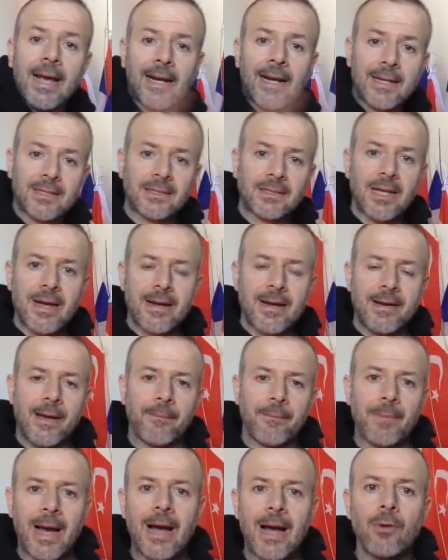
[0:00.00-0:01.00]
If you
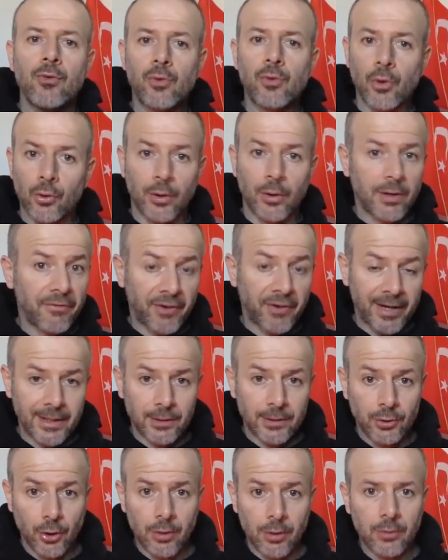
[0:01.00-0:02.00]
are brown
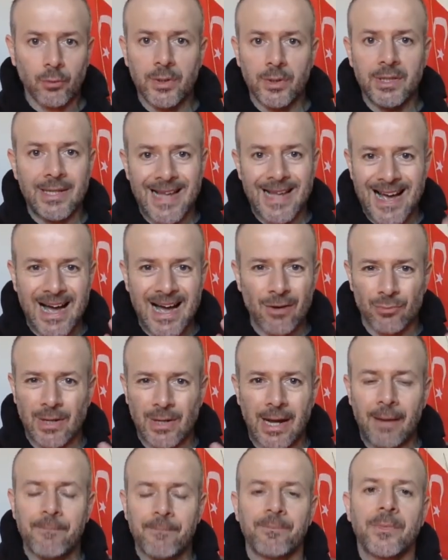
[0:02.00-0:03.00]
haired, but if you have
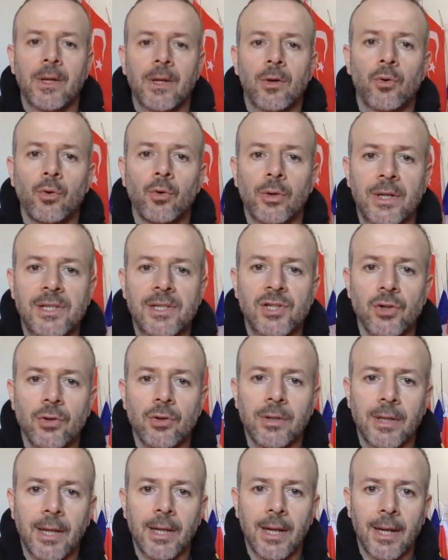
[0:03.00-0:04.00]
a cold
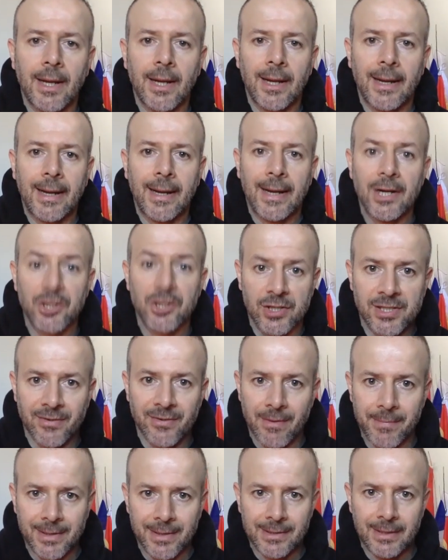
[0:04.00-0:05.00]
color, so once
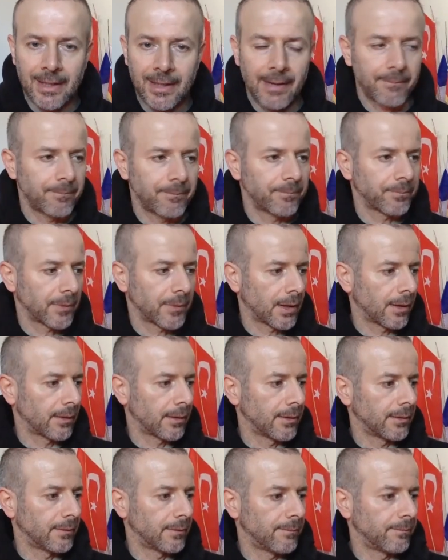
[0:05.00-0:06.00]
again, the
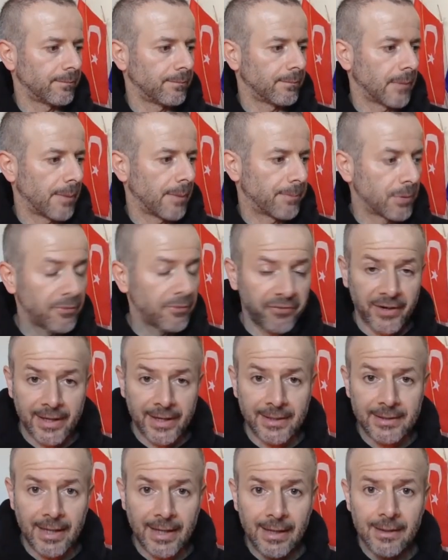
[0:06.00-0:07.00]
color is
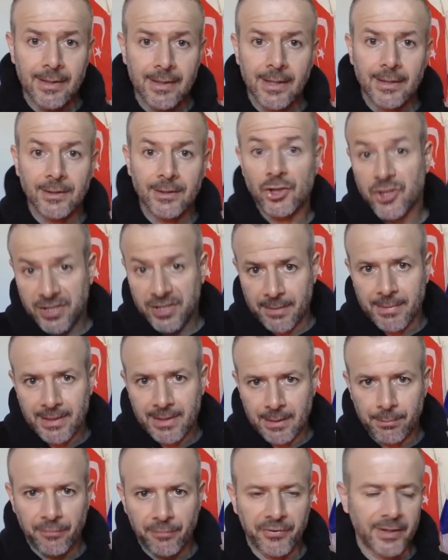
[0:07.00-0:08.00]
definitely
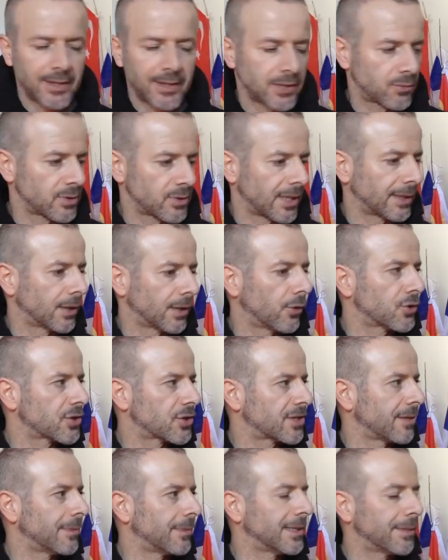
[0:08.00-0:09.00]

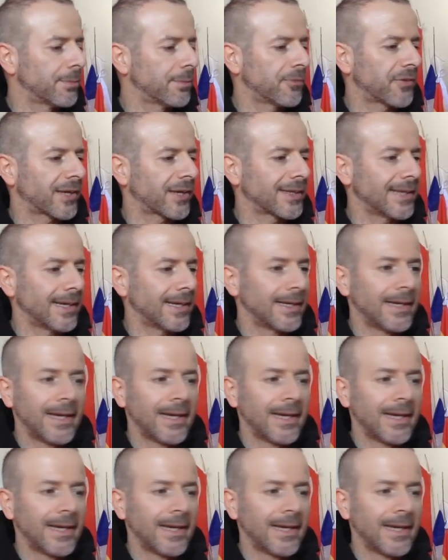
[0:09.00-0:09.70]
much colder.